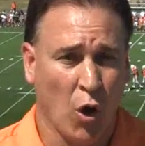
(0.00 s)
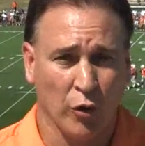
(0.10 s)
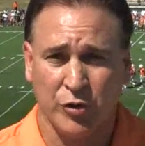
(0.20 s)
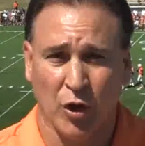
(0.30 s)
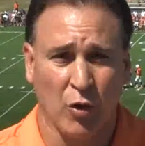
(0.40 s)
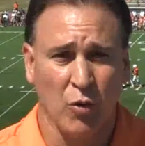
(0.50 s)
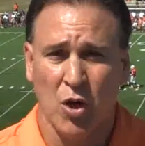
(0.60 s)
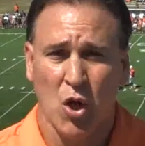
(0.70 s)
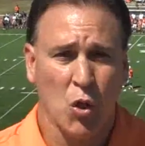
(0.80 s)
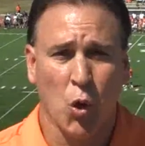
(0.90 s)
Also,
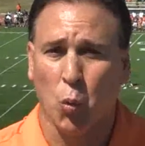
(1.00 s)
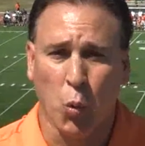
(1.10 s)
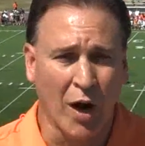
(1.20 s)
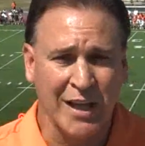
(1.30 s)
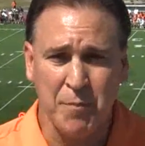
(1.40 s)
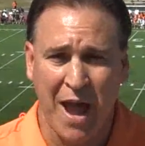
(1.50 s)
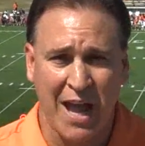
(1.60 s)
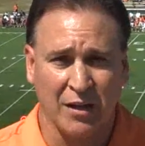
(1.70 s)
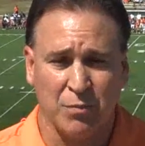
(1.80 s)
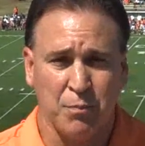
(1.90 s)
the running
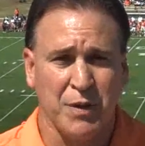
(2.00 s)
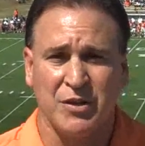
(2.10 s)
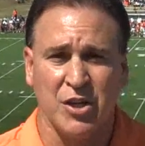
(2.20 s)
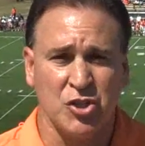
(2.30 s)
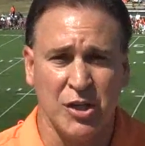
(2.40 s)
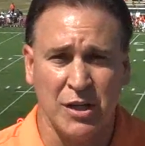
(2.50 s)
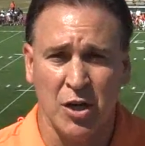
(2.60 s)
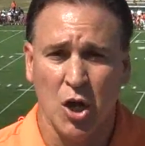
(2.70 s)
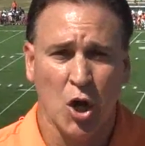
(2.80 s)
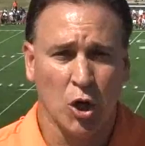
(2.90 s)
back position
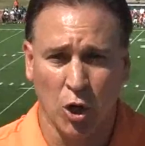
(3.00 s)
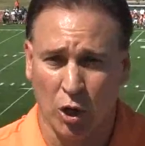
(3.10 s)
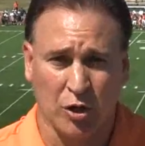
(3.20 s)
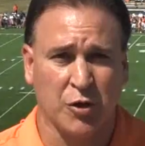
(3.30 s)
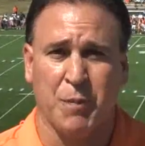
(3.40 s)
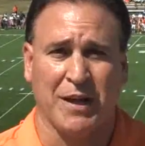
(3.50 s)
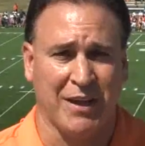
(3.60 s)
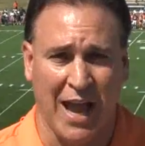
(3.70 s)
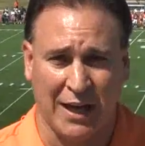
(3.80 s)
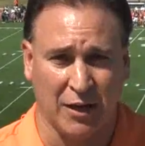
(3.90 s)
looks
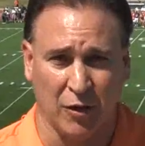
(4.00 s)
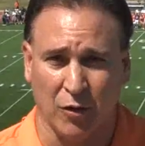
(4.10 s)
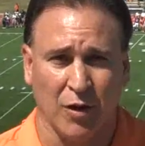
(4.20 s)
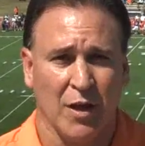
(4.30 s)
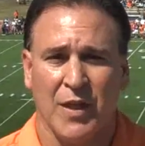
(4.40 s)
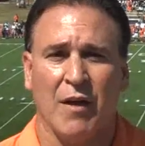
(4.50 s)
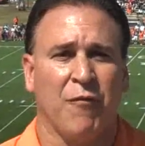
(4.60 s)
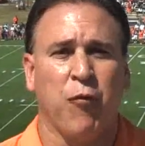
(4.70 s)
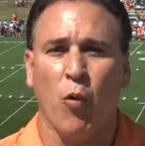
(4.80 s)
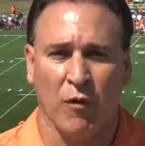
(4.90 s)
spectacular. They
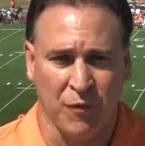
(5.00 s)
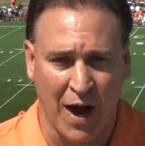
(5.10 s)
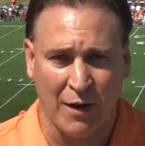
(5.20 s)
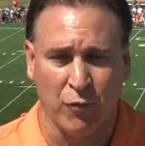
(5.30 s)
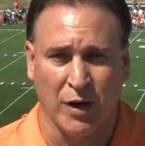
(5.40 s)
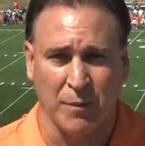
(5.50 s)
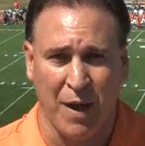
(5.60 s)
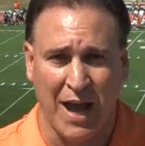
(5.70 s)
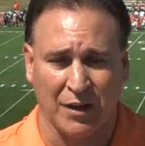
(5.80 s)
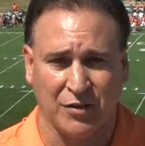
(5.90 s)
have four or five running
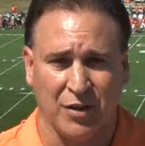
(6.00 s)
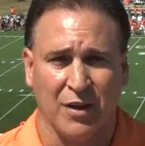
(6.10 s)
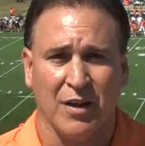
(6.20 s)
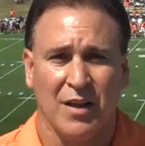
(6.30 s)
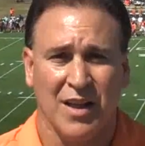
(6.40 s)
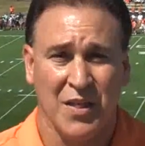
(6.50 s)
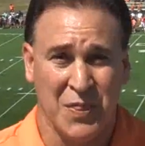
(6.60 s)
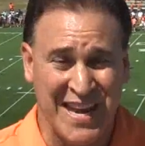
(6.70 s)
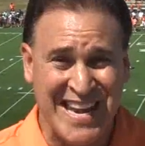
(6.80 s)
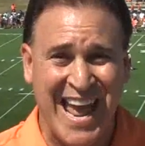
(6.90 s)
backs. The
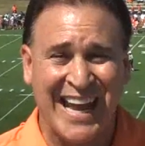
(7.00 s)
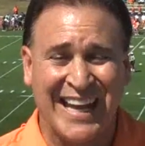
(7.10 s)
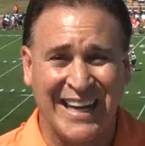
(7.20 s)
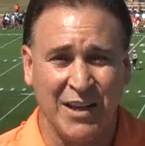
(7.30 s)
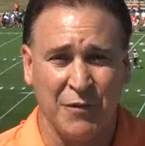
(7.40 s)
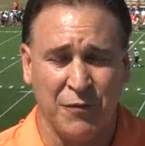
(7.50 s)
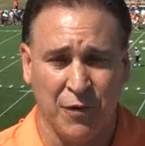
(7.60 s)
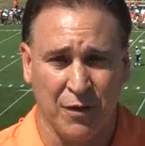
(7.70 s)
negative